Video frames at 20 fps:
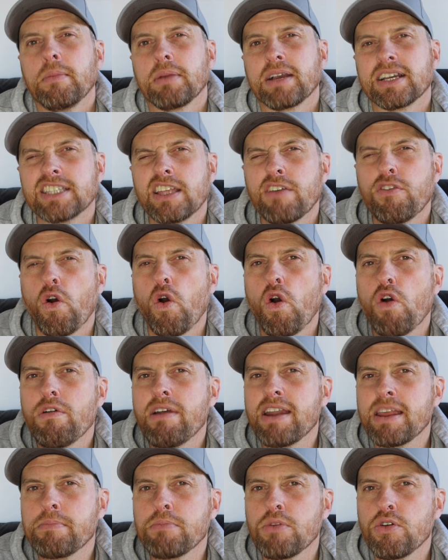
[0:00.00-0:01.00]
because they've
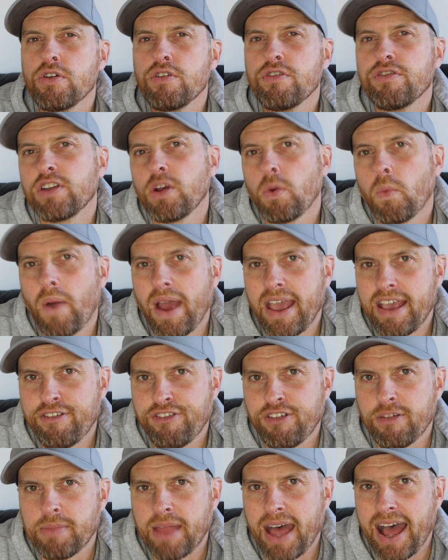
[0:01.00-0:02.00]
already moved away
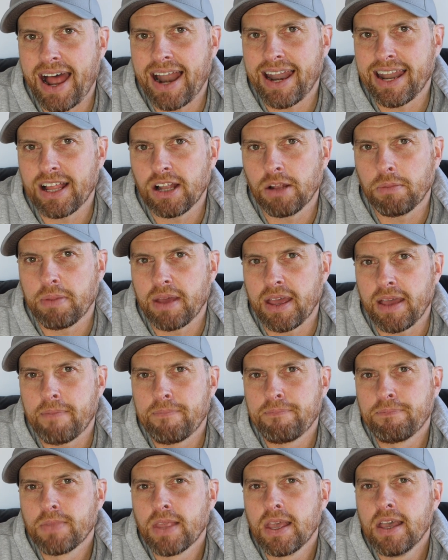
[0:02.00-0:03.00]
from that a little bit.
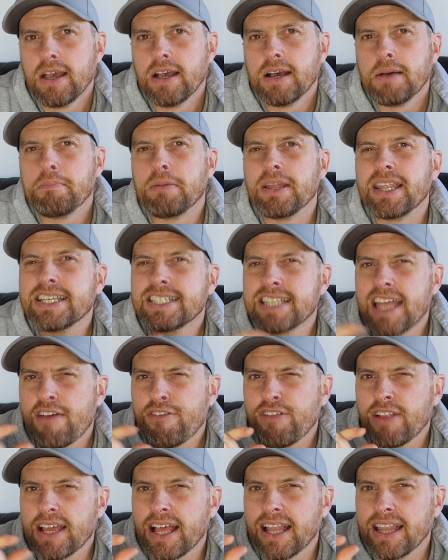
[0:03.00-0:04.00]
But there's
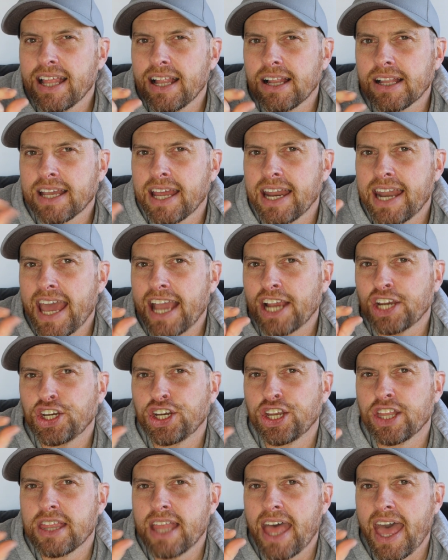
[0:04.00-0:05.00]
definitely a little
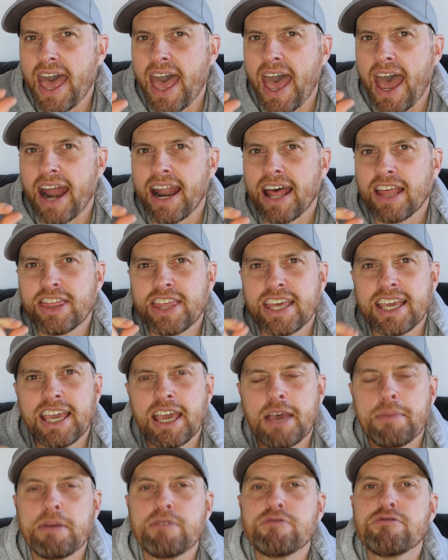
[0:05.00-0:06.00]
connection there, and I think
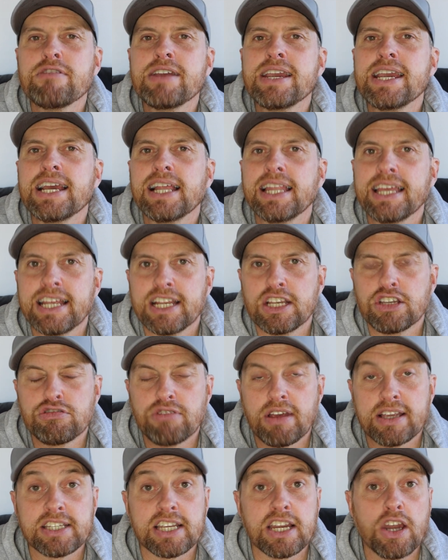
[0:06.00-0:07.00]
it'd be really
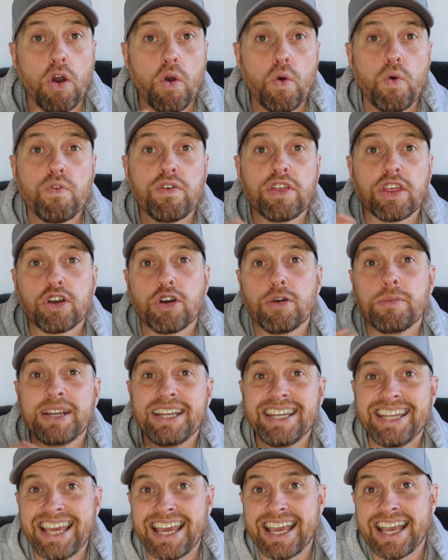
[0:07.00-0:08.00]
interesting over the coming
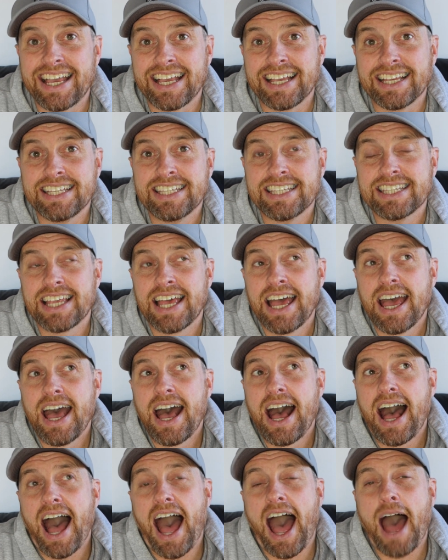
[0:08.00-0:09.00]
years.
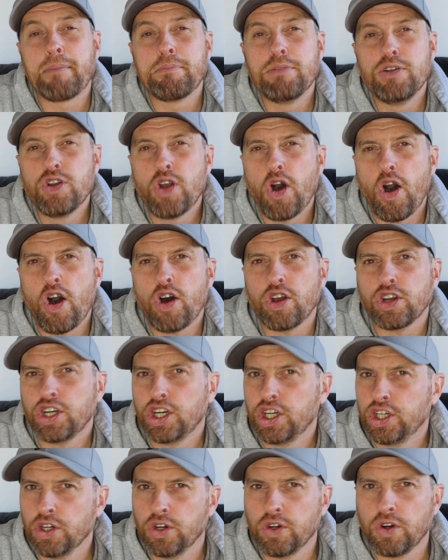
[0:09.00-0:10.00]
I'm not
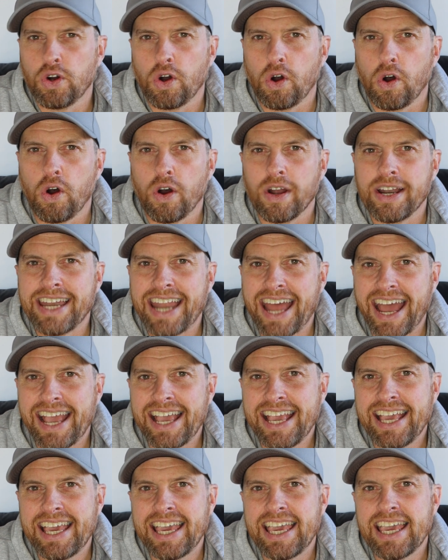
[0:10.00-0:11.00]
sure
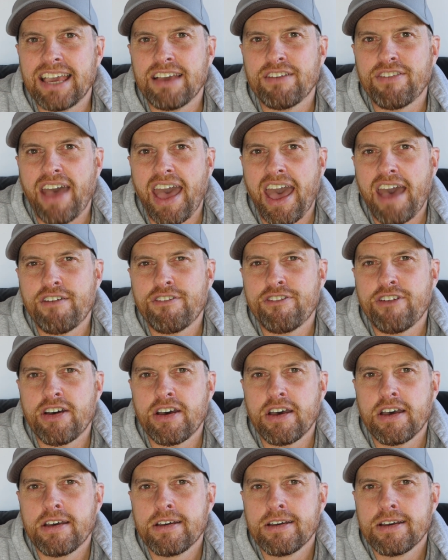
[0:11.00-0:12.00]
Nike have
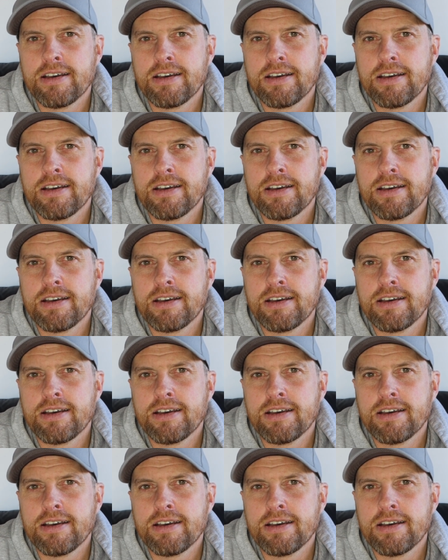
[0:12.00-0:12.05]
ever